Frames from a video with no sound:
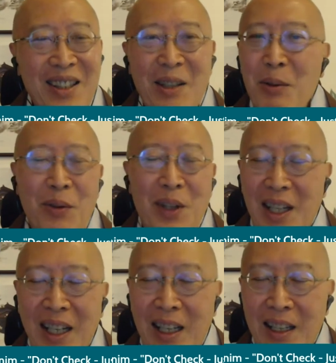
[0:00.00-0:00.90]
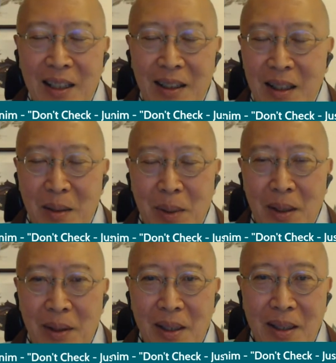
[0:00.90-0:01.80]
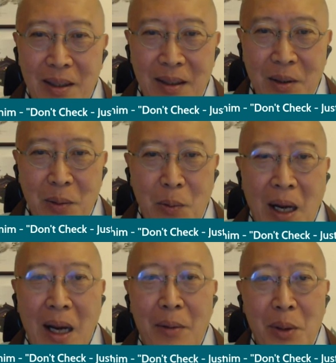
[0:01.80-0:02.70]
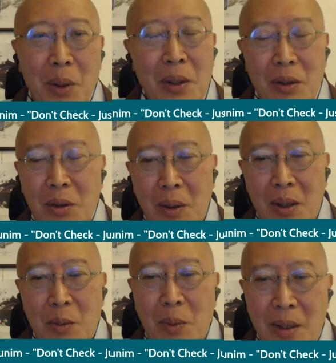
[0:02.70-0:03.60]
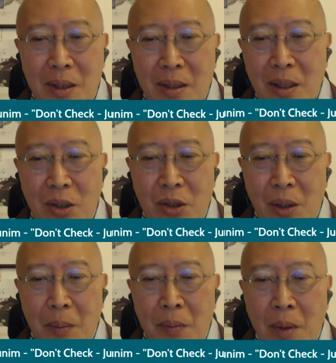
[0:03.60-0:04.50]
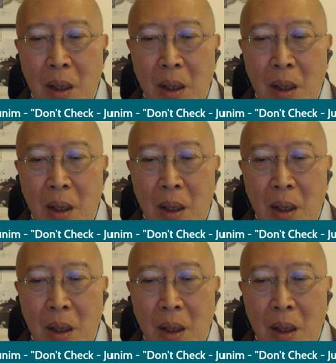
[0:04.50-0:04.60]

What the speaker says: So he was very clear about how he wanted to express his teaching.